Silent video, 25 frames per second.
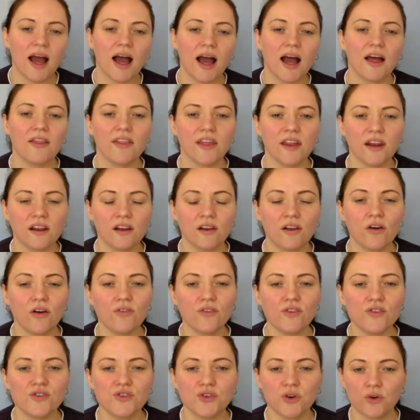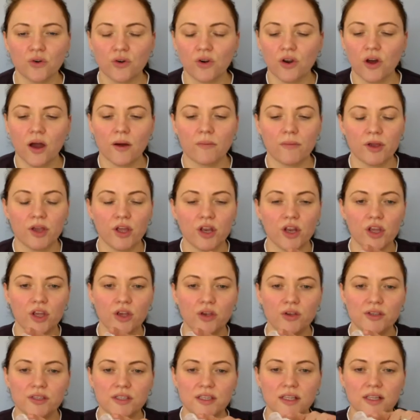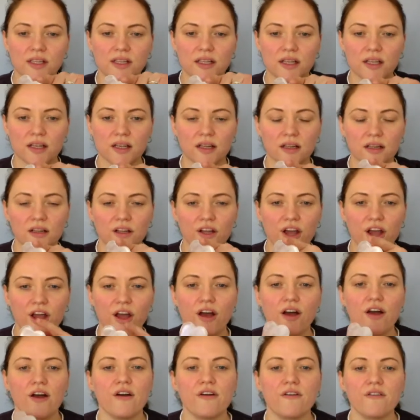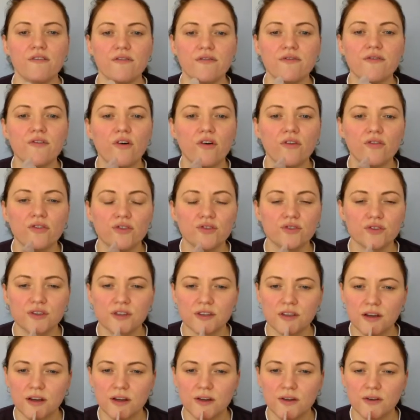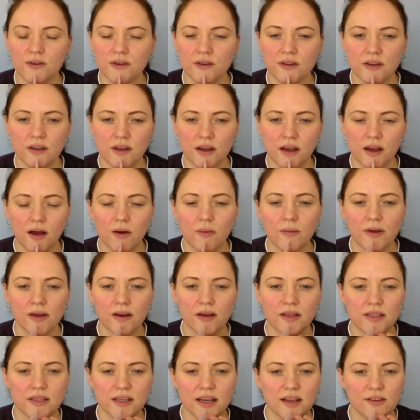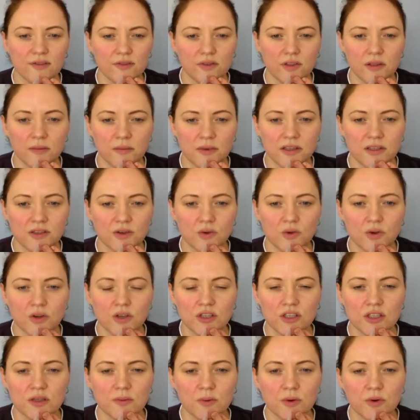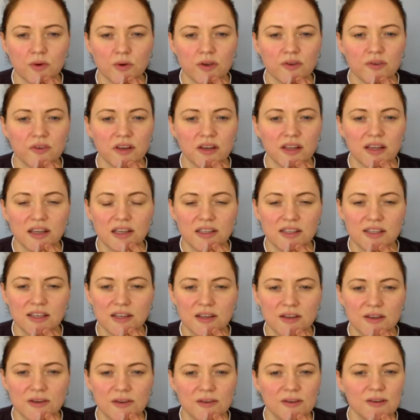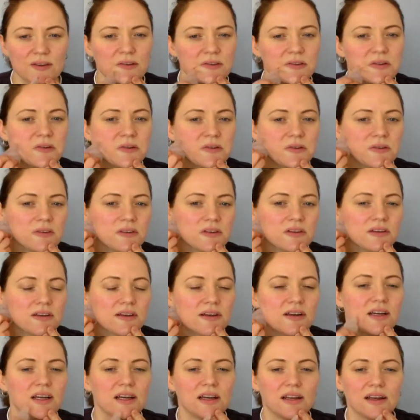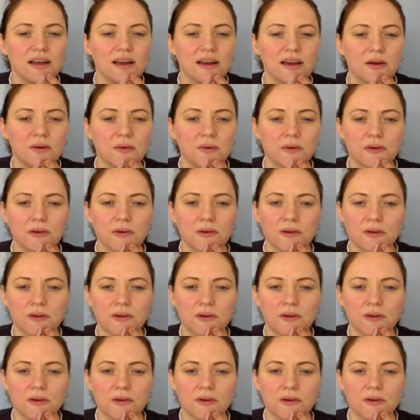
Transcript: And then along the jawline, we're going to use the little curve on your stone. And we're going to take from the middle. You can support if you need to, and out.